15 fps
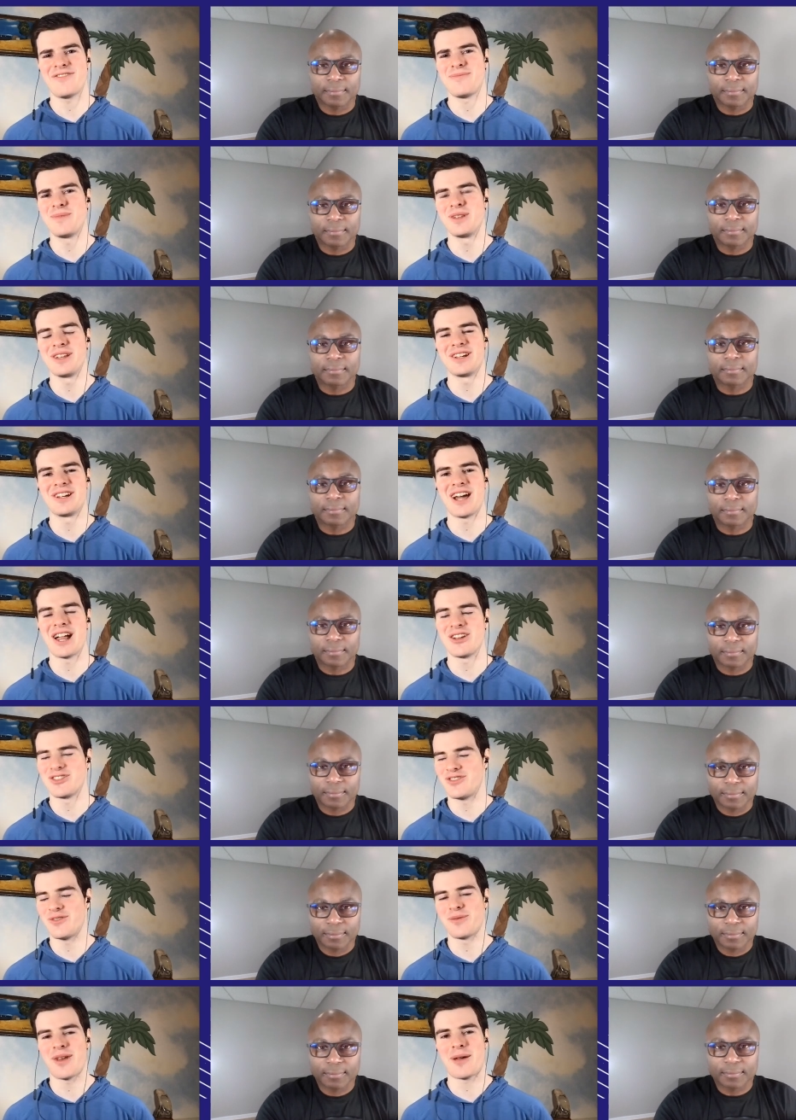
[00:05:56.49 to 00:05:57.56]
Speaker 1: million dollars,
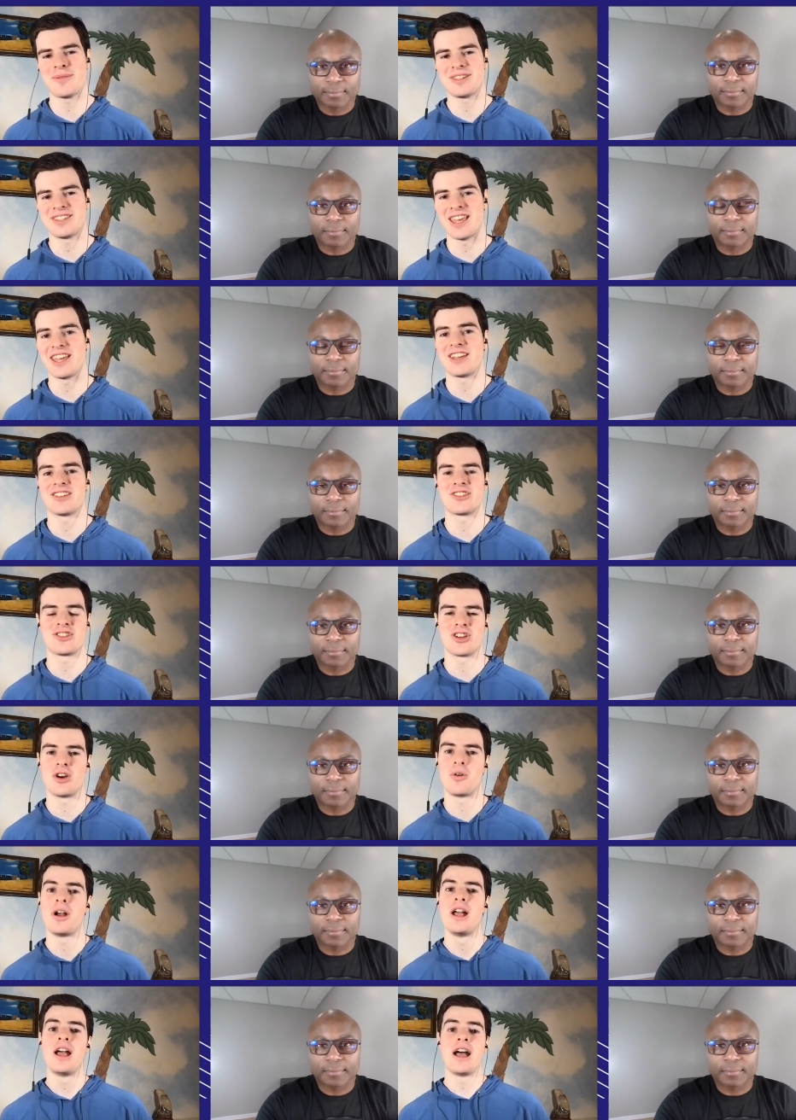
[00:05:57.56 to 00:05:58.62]
if I'm not mistaken. So,
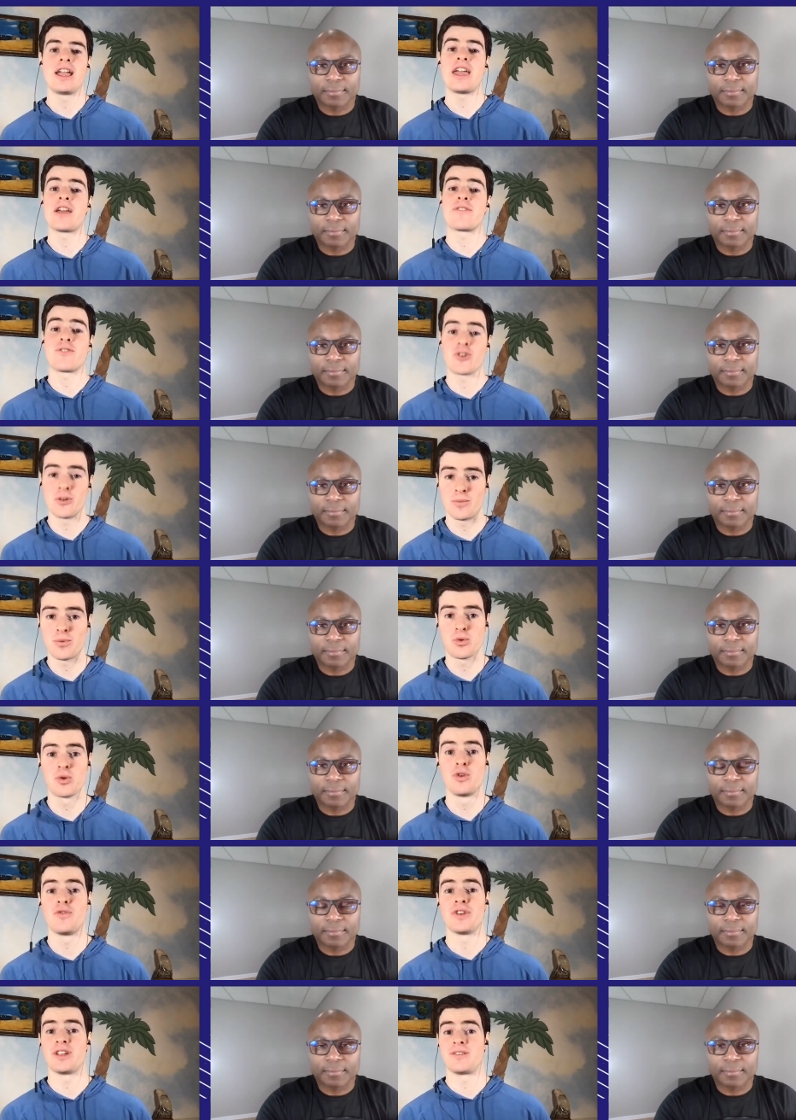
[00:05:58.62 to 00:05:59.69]
again, for a
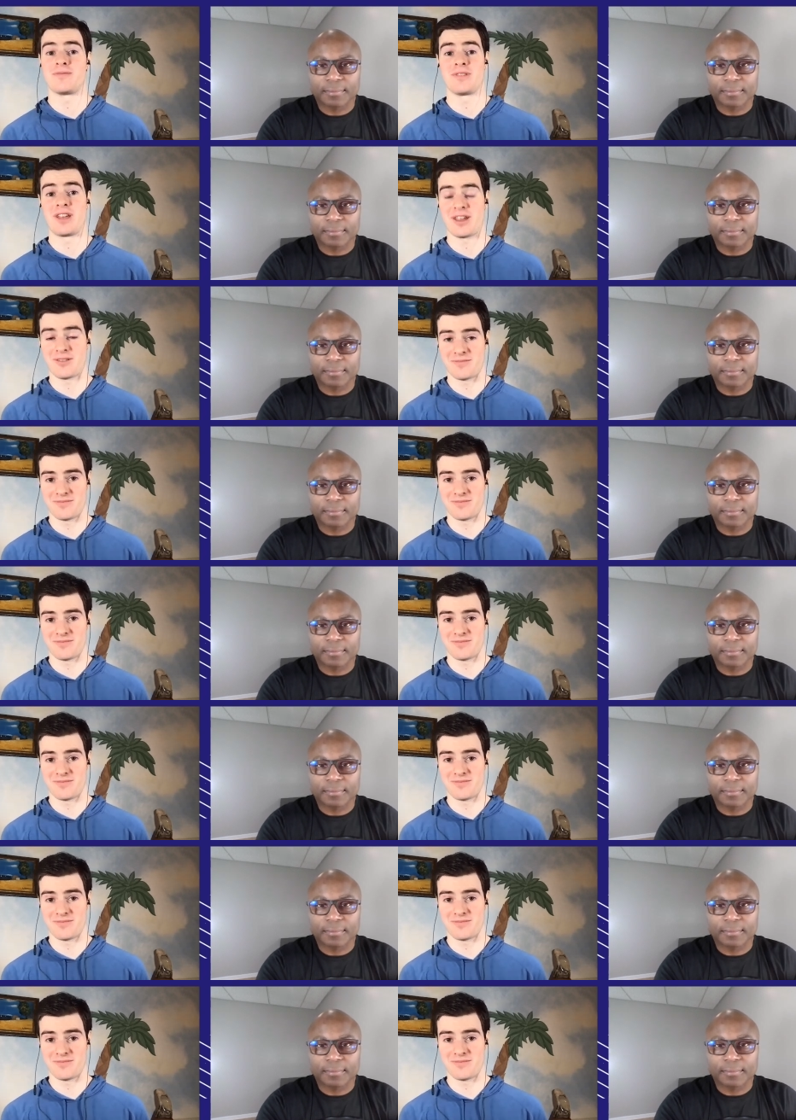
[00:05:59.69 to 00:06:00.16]
proven, like,